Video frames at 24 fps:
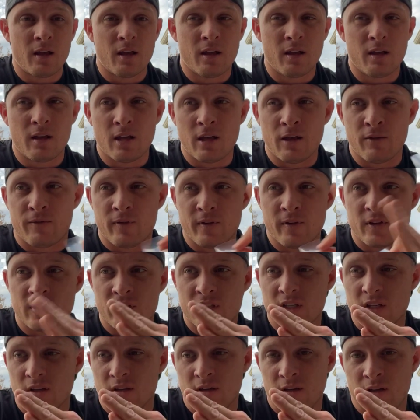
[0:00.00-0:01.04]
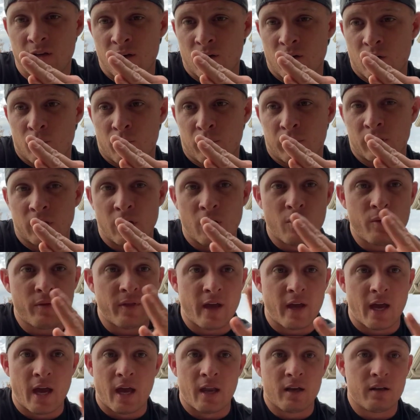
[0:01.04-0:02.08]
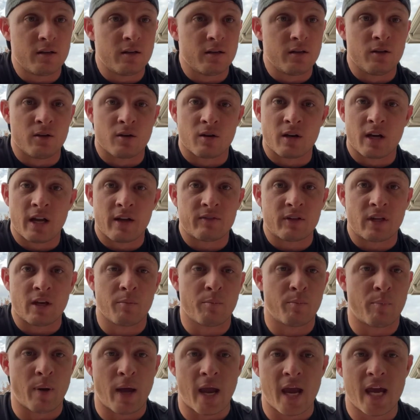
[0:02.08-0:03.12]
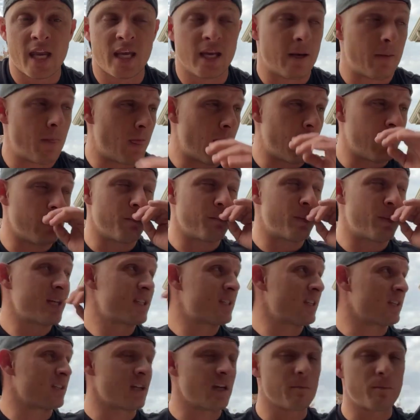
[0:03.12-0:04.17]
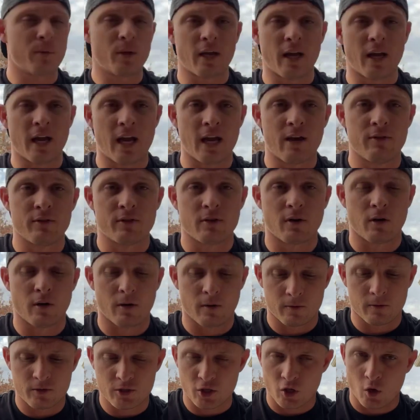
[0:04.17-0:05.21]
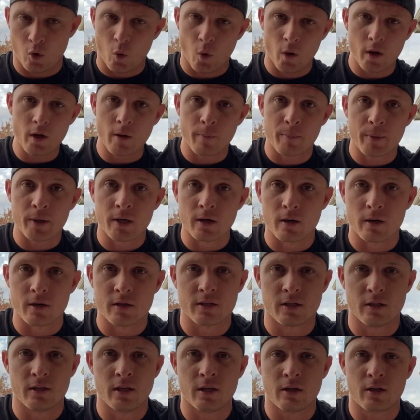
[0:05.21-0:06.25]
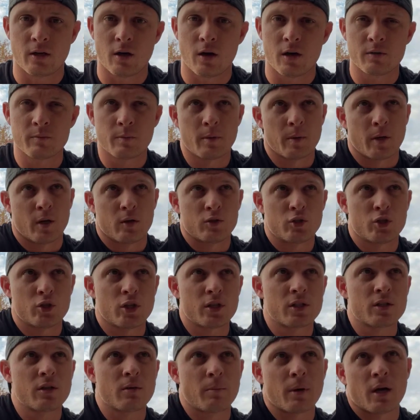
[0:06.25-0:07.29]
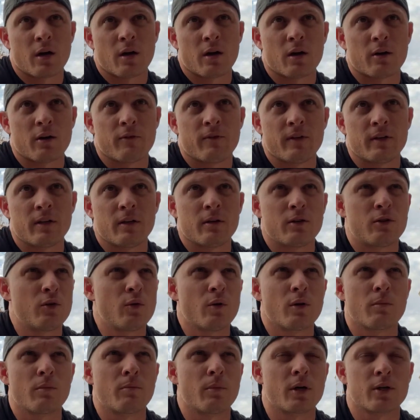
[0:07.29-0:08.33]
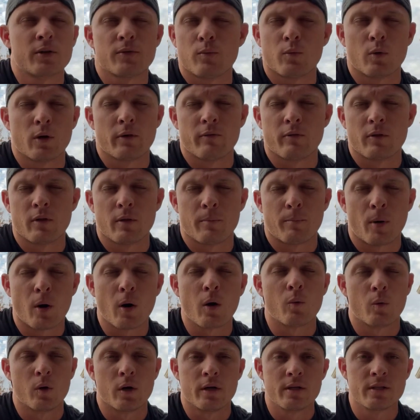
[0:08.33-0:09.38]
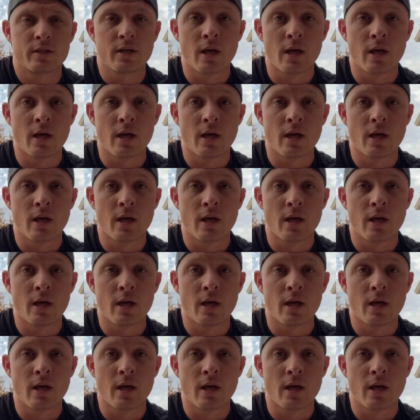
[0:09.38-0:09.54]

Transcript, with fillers: if it's, you know, below that, you're gonna have to get it painted. And the best example I have is our Sequoia up here. Is it cost me about about 150 to 200 bucks for whatever the part was.